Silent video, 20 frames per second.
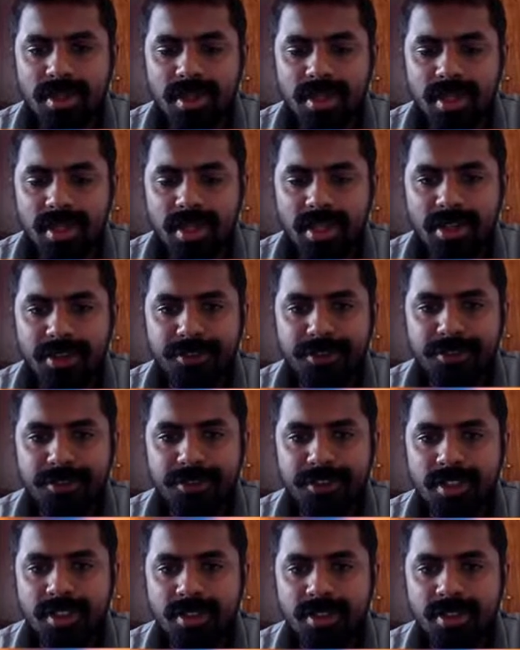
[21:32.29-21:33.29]
King
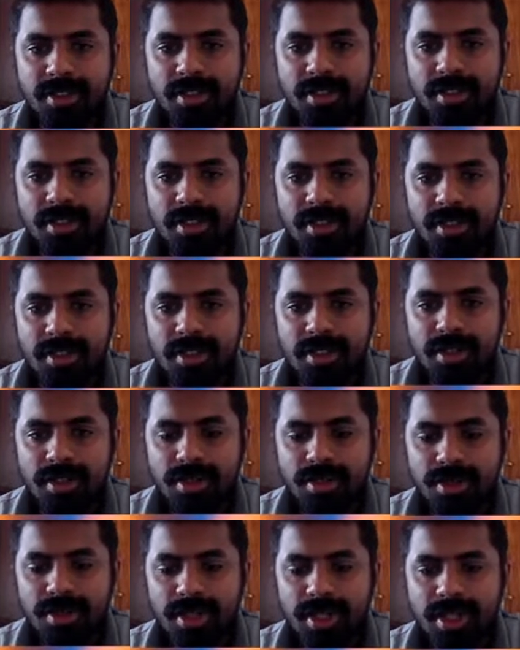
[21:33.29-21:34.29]
f1,
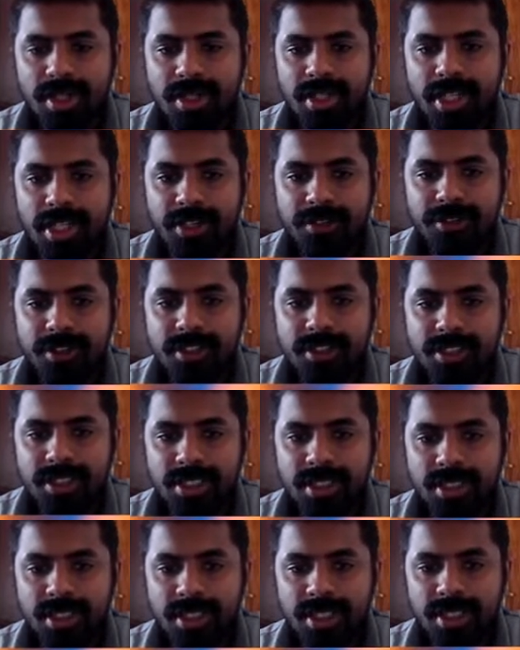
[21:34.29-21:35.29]
rook d1
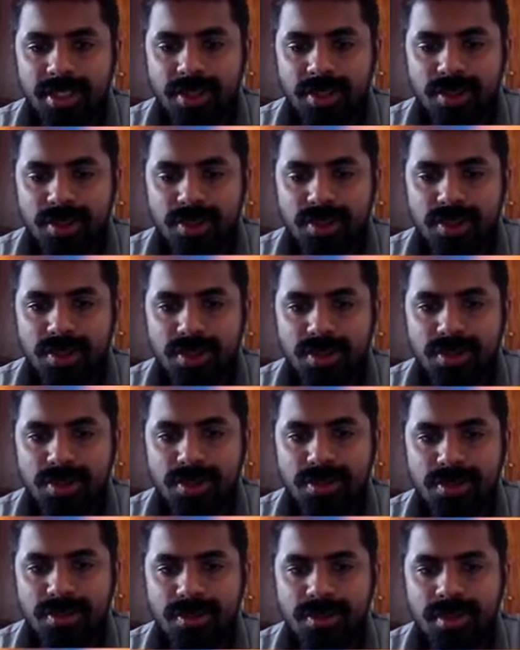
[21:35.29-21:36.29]
check, king goes
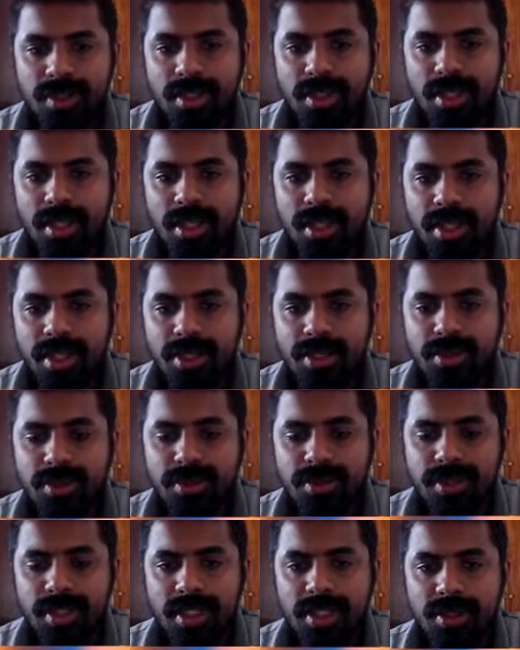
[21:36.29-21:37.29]
to
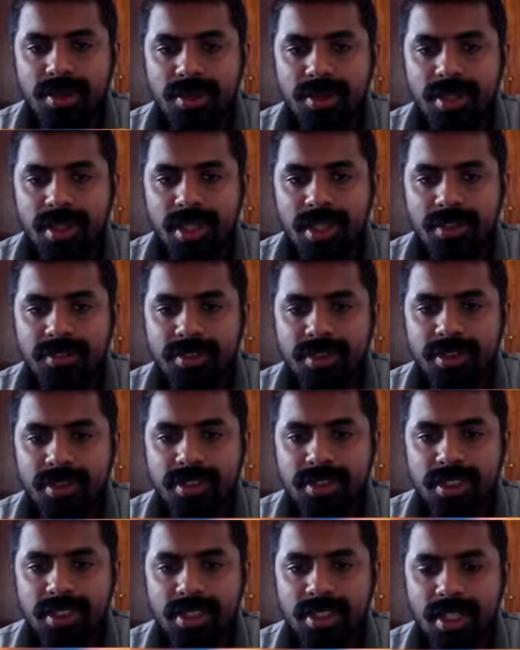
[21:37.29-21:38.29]
e2, then rook e1
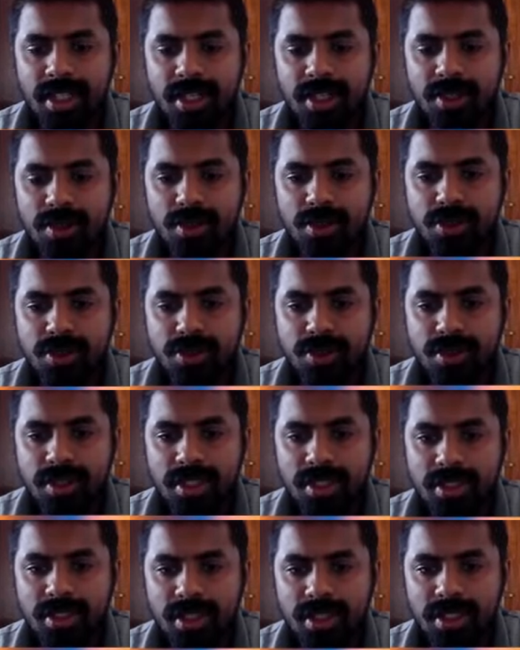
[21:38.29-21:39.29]
check, king goes to
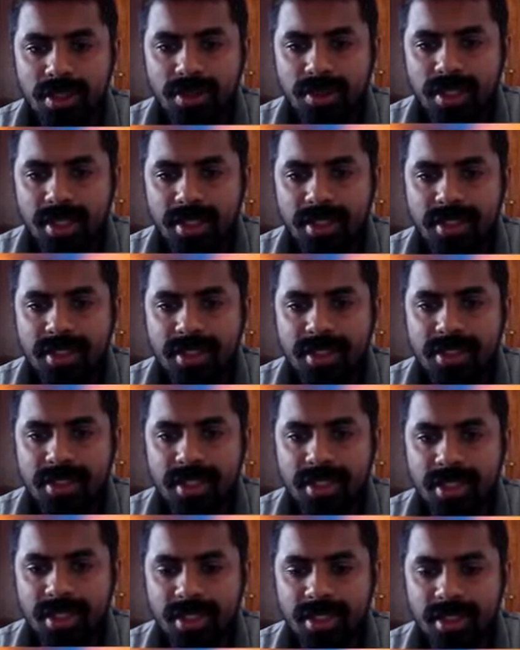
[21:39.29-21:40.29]
d3, rook e3
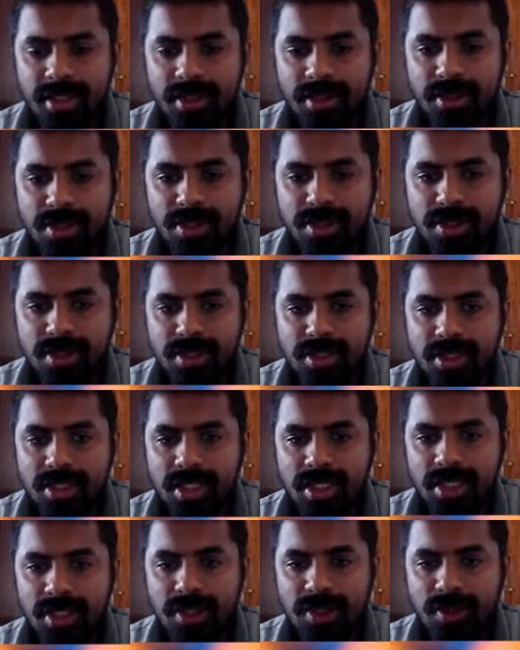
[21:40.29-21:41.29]
check, king goes to
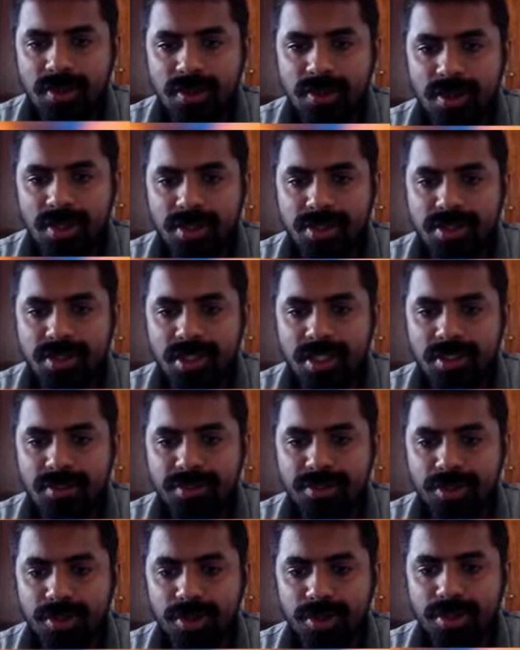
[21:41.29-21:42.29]
c2 or
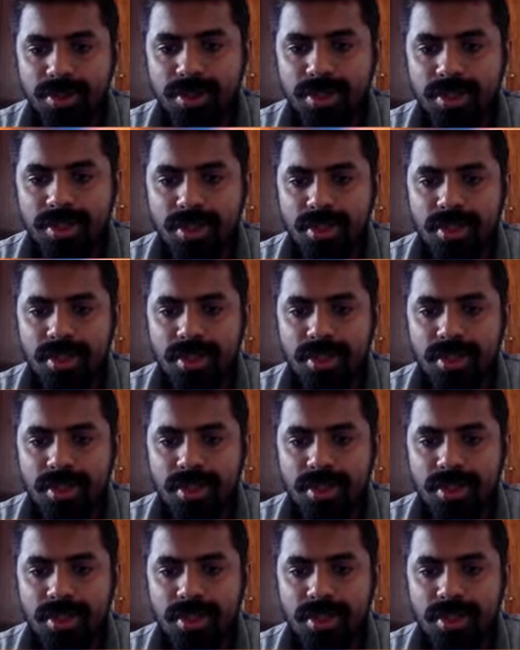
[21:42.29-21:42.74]
c4.